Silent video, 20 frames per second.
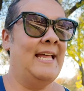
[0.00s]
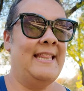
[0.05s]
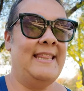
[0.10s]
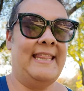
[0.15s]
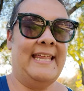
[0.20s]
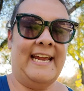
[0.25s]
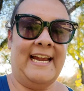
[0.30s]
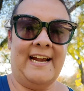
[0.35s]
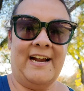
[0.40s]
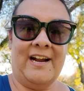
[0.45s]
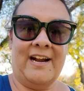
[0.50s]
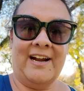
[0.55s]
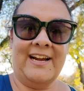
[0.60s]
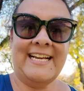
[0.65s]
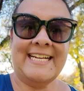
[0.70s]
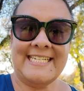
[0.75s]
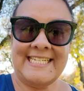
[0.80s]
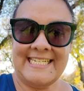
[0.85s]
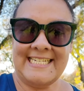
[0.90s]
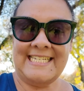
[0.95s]
their
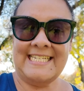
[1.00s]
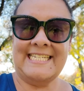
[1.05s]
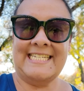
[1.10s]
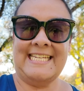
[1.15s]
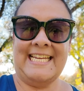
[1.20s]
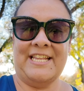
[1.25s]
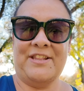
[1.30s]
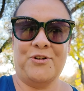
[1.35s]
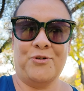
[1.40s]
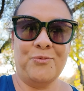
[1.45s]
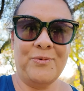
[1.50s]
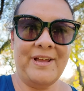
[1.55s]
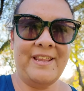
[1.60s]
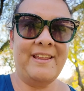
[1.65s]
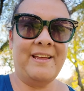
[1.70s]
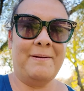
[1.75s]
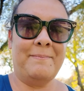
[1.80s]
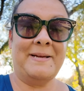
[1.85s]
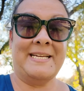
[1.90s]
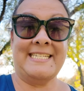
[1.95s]
consistency and their
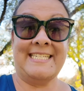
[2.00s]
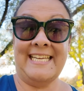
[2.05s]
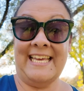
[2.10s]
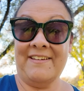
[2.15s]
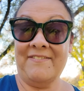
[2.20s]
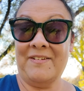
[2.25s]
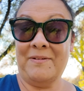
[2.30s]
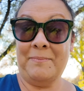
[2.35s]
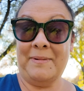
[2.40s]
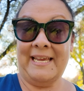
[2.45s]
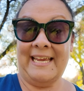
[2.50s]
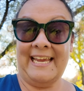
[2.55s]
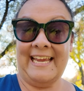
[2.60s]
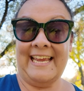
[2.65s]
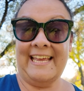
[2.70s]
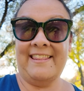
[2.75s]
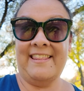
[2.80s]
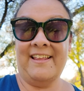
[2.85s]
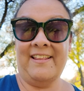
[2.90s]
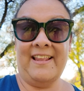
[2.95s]
rhythm has given
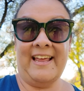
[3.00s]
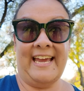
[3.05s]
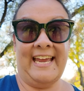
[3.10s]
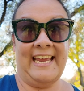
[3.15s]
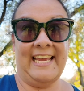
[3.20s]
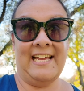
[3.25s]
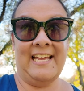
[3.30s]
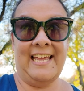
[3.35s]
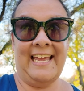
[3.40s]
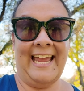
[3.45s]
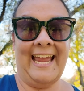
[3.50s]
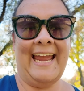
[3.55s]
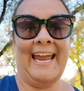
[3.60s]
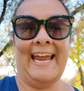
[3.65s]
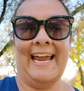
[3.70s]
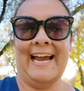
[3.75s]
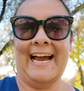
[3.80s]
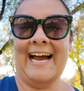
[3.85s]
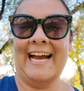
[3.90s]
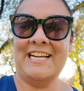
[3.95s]
me the like,
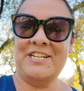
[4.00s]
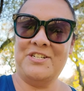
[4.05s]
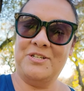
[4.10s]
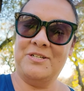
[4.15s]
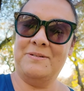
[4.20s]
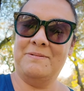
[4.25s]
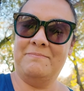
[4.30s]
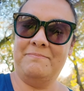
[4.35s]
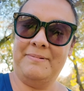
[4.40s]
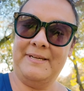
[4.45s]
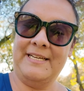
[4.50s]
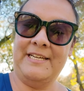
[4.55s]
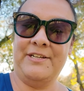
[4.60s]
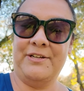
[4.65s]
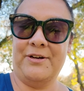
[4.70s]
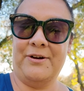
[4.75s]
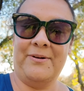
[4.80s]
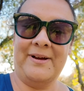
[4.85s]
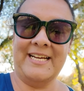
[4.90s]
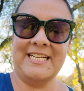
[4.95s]
hey, I should be,
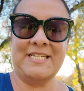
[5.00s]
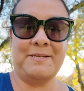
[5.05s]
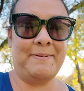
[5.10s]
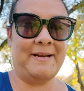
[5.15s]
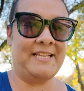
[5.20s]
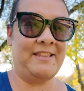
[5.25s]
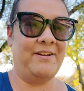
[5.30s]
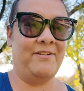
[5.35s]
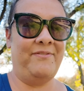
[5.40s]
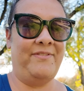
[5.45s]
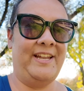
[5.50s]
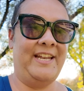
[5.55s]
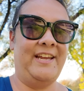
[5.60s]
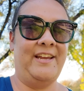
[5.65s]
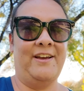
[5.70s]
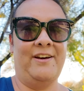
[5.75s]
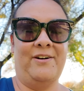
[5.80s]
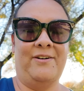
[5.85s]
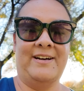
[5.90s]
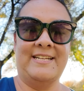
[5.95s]
expect their
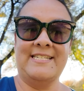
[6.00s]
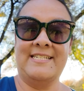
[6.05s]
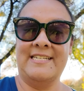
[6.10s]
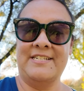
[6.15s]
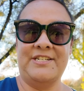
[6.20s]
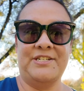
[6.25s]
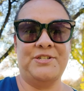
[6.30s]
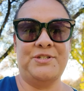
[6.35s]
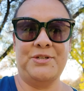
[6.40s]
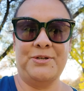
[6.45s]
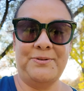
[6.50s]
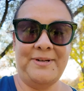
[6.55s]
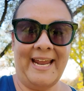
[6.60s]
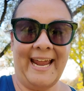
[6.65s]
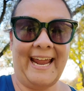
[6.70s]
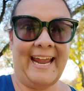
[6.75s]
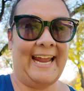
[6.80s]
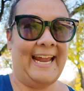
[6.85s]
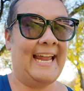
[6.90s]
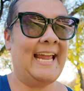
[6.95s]
video on such and so
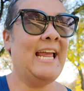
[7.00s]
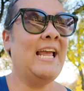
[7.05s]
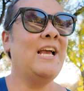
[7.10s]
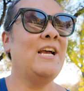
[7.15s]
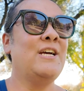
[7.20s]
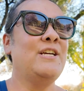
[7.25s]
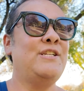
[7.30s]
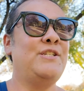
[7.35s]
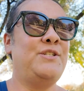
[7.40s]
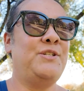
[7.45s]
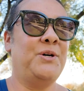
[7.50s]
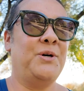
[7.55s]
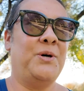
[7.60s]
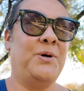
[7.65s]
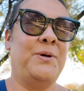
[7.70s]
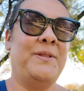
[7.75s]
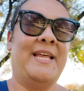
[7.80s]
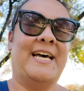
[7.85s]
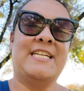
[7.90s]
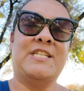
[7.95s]
day.
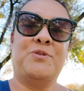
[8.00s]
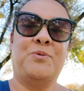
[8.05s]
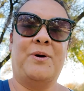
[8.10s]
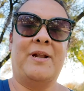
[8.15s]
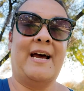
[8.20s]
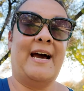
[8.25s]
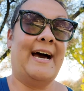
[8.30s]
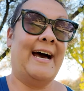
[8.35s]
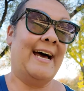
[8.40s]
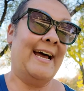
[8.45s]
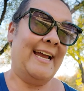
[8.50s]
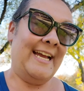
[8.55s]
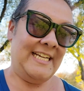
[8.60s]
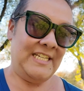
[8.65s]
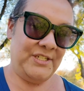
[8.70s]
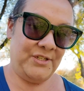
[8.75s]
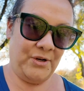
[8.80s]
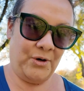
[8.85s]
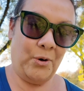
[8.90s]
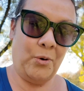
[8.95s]
So that's what I
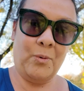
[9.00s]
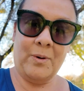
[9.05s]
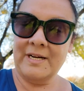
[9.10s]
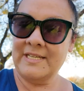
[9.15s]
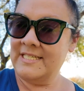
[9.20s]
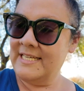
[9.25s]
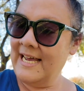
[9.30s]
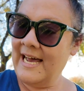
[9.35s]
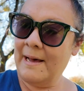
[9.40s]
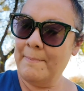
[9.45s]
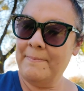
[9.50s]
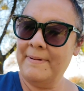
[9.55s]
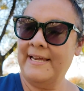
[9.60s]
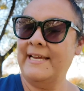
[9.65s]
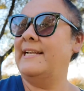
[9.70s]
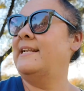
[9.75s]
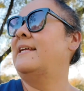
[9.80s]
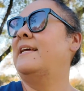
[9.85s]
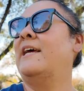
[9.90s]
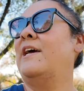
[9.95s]
don't want to
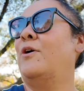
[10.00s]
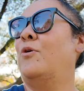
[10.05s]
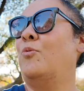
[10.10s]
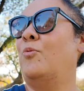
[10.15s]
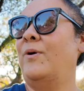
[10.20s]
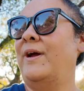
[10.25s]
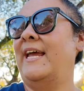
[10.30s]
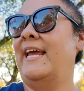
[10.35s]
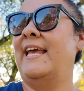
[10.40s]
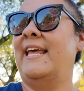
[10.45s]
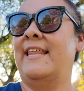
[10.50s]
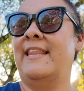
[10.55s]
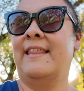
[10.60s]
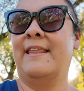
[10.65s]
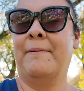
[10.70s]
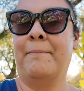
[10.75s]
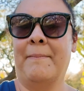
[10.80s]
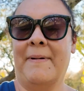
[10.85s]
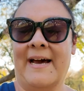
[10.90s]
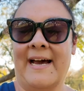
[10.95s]
happen with
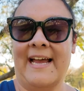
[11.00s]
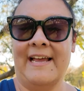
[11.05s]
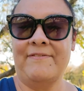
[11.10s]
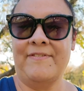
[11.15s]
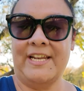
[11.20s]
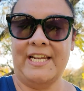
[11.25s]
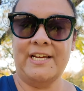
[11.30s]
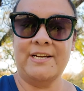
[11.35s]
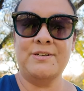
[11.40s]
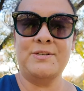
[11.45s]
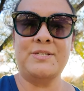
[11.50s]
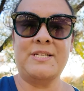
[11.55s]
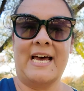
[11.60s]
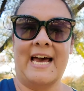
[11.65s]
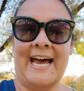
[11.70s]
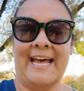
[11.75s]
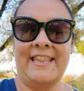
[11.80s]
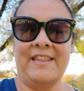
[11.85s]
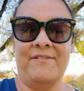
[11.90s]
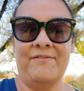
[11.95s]
my videos.
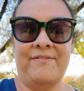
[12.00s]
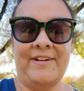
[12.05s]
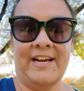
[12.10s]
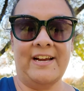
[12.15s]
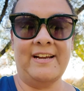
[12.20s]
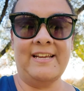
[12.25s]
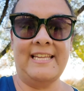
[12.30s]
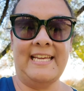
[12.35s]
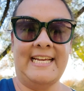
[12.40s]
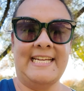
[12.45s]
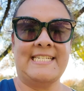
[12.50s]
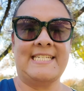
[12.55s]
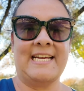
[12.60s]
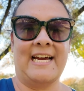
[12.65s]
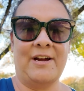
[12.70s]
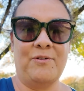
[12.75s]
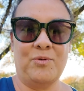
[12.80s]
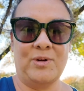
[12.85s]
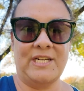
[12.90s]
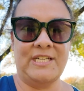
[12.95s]
At the very least,
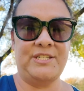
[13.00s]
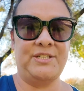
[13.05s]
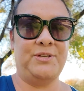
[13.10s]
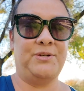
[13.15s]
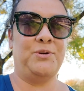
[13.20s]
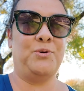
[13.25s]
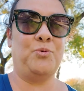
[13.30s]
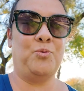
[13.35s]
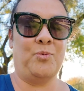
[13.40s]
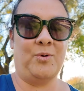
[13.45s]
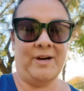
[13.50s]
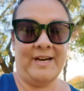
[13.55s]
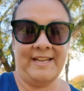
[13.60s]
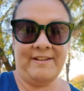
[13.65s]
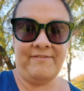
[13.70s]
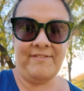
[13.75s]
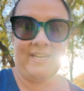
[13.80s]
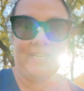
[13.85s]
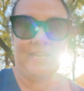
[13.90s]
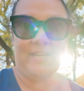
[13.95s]
I want to do
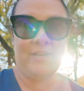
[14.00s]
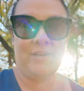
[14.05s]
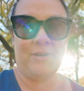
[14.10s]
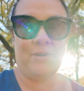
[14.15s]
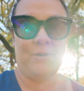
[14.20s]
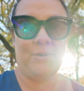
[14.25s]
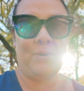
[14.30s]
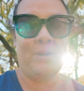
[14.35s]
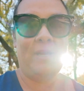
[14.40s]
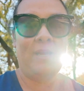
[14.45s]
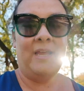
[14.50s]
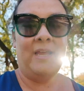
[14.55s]
1 video